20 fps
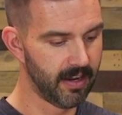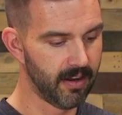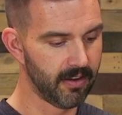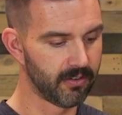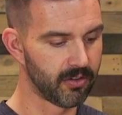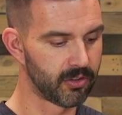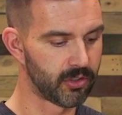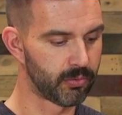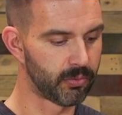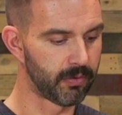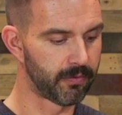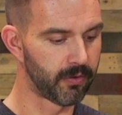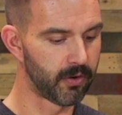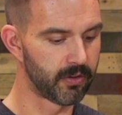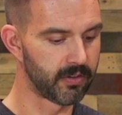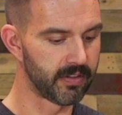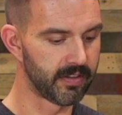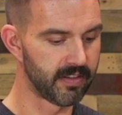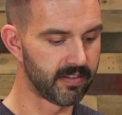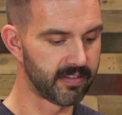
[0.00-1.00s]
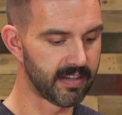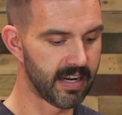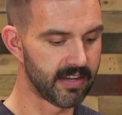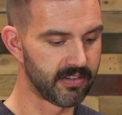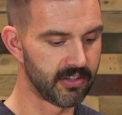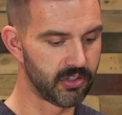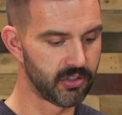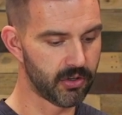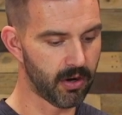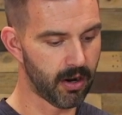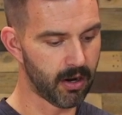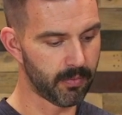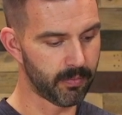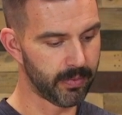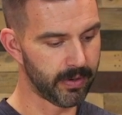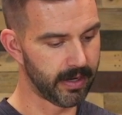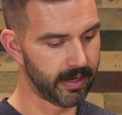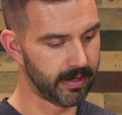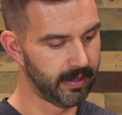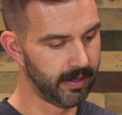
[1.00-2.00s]
so just refer to the sizing chart,
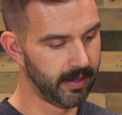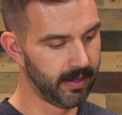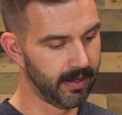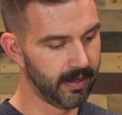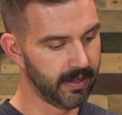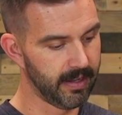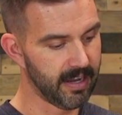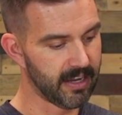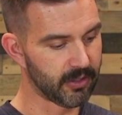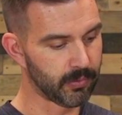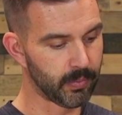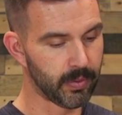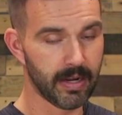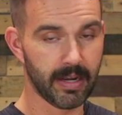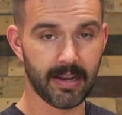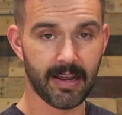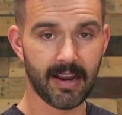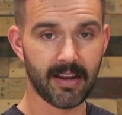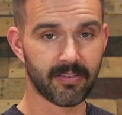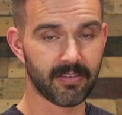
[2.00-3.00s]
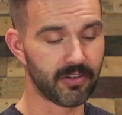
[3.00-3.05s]
but yeah, it's pretty nice.